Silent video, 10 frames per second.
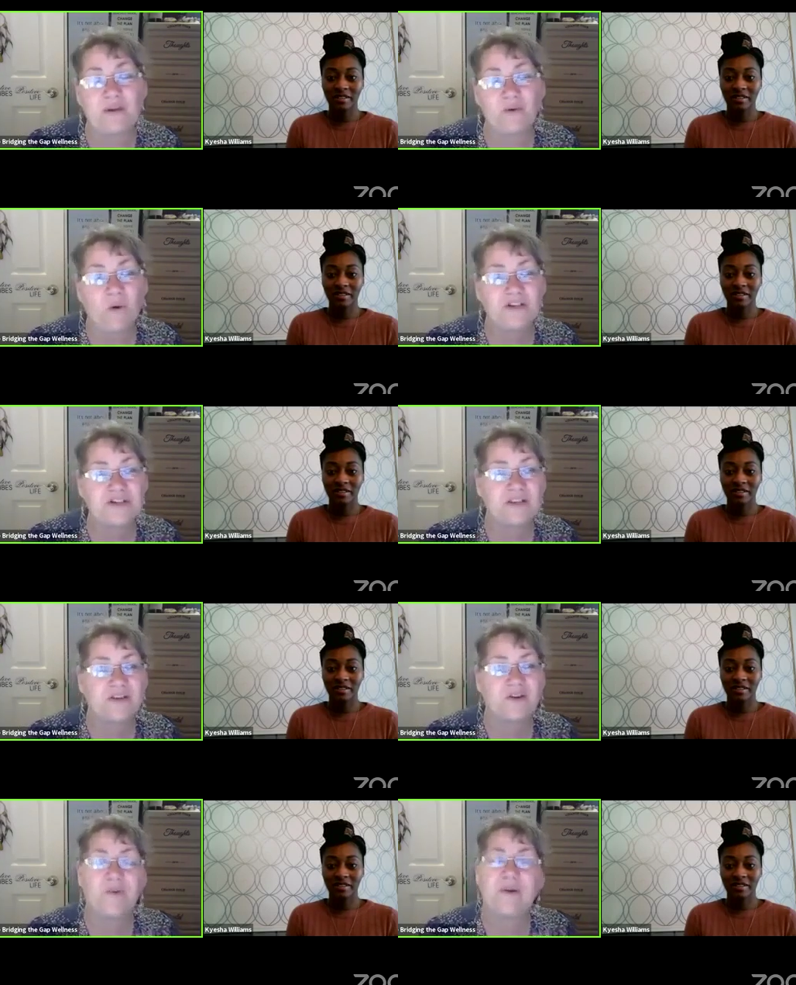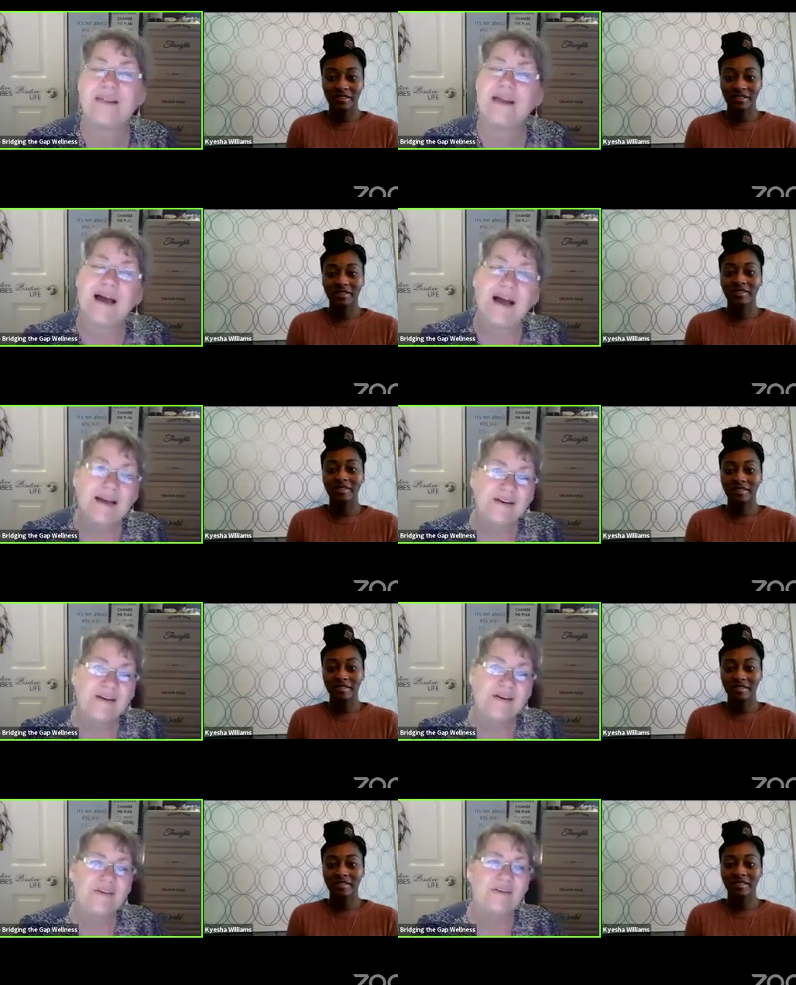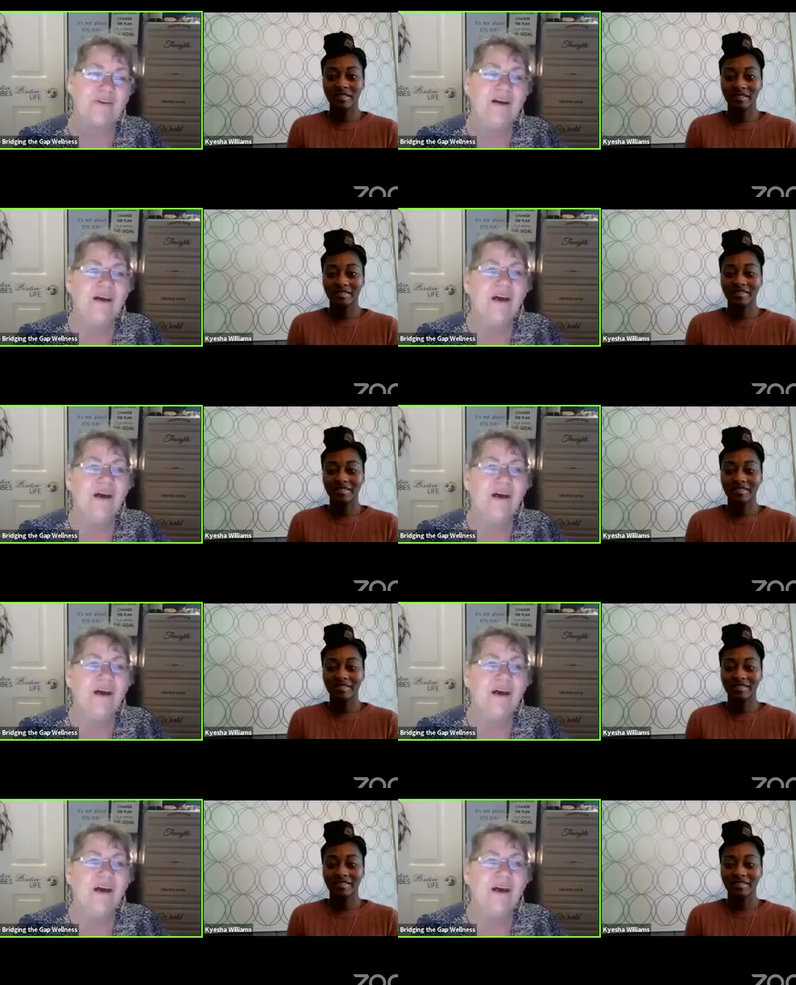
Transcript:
Speaker 1: that are watching that are going like i don't know